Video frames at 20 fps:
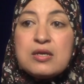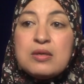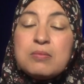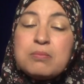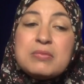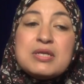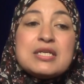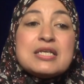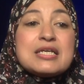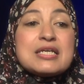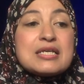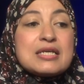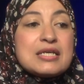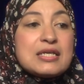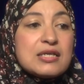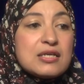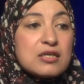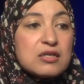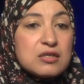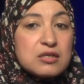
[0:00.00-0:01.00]
Meaning
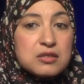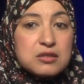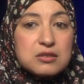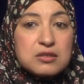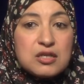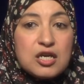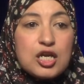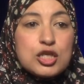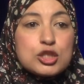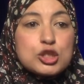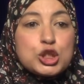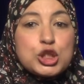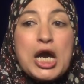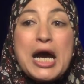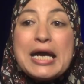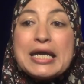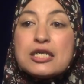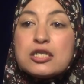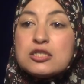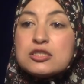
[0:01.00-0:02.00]
here, a
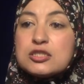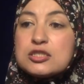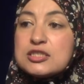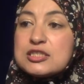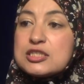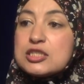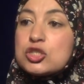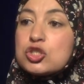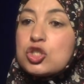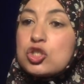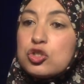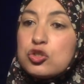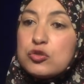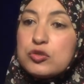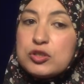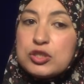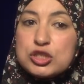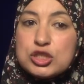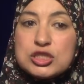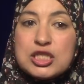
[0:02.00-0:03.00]
child is
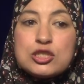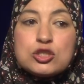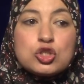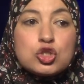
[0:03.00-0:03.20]
encouraged and